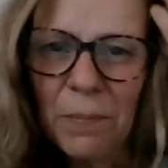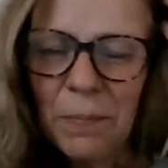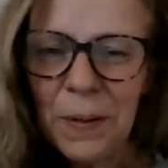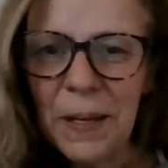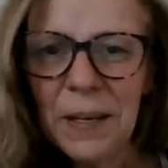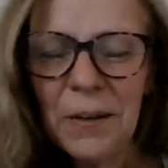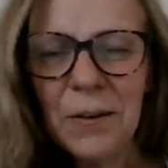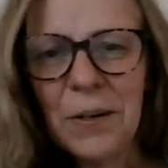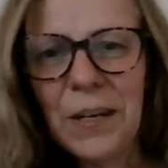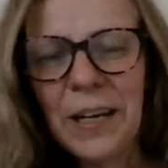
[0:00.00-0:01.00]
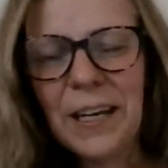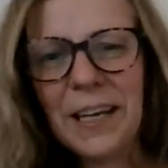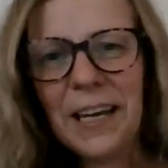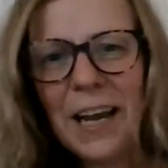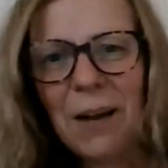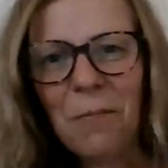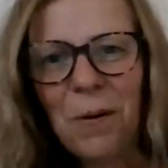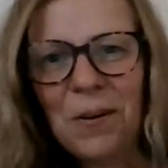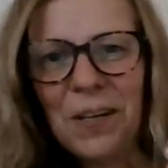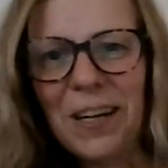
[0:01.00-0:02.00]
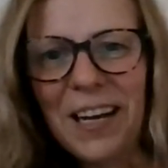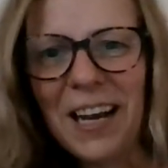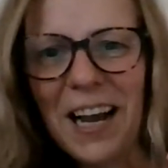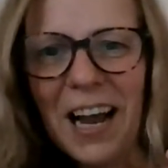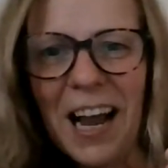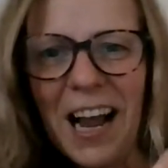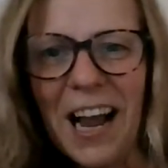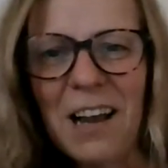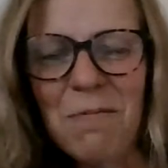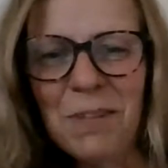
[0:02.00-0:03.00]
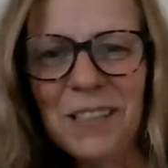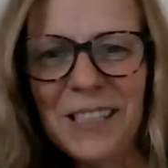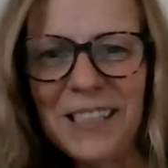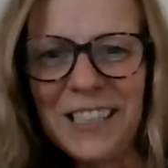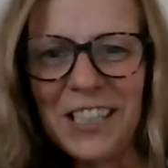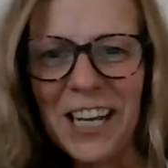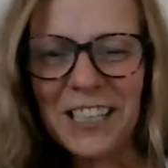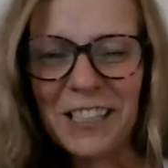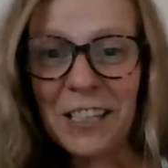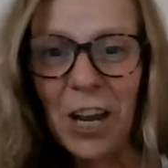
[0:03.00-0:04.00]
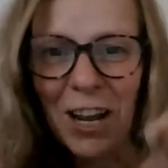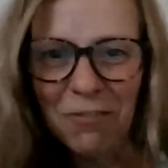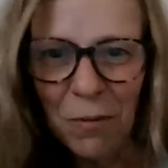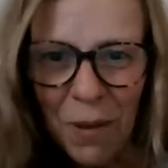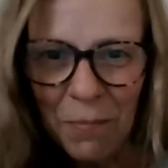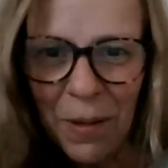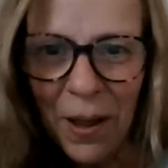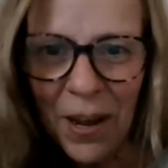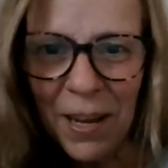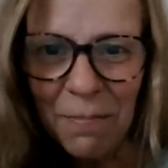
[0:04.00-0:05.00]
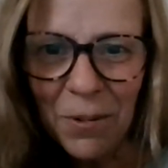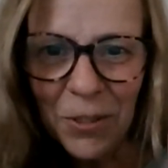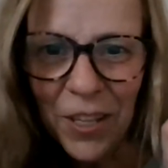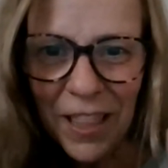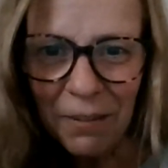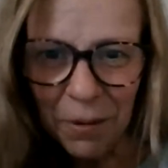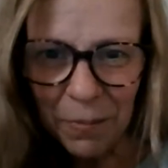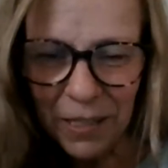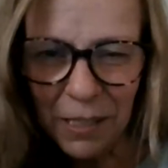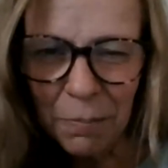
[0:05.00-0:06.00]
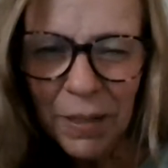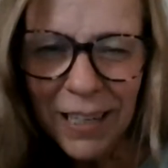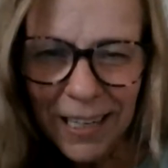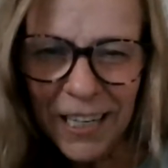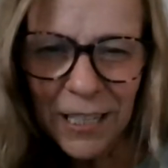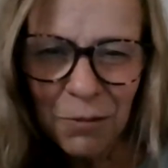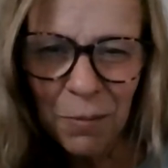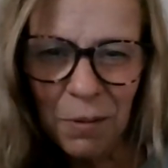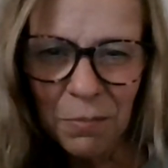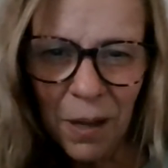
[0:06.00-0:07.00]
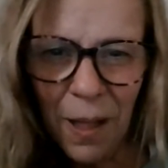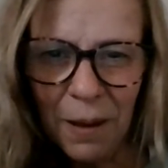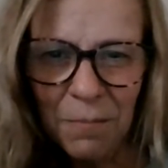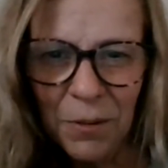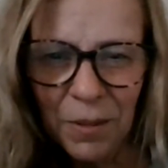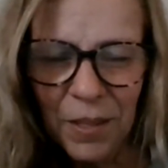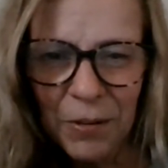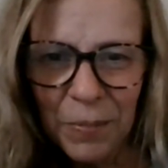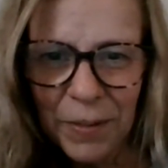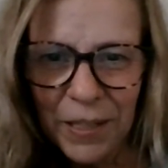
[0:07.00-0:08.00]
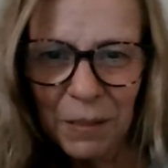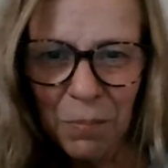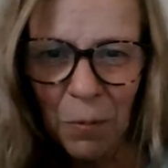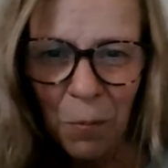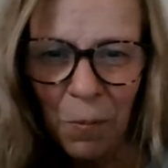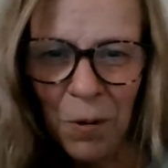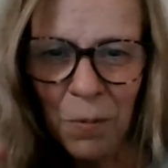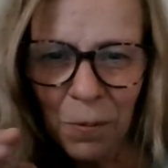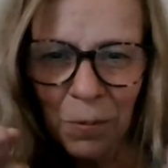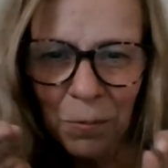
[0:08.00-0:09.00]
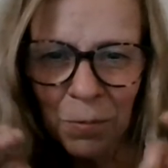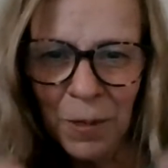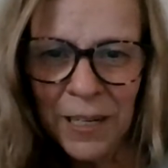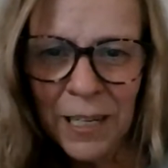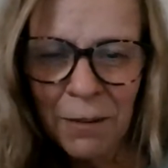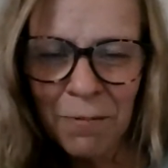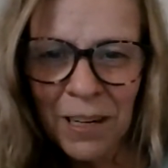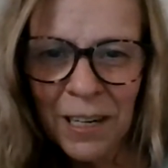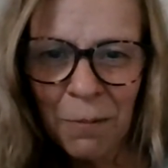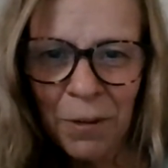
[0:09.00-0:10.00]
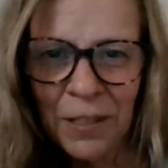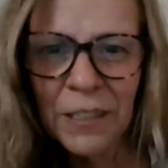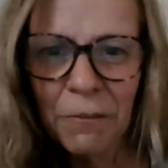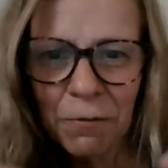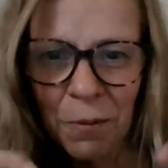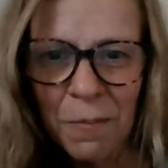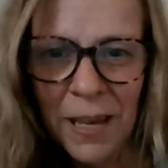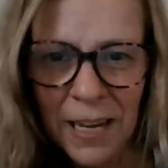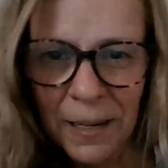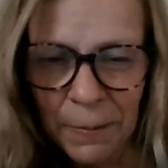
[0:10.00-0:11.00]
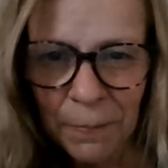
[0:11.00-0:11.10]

But what I would suggest, remember, I am not a therapist. Please remember, I'm not a therapist. But what really, really worked for me